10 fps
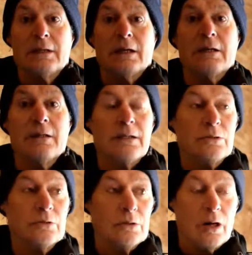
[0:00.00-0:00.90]
and then
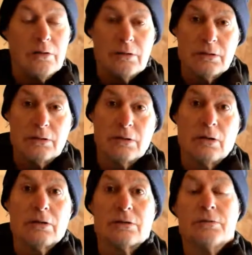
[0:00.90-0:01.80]
you'll go to the
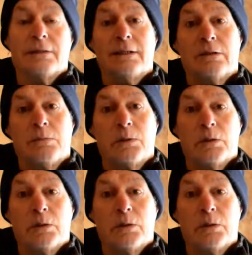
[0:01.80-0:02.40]
doctor and he'll put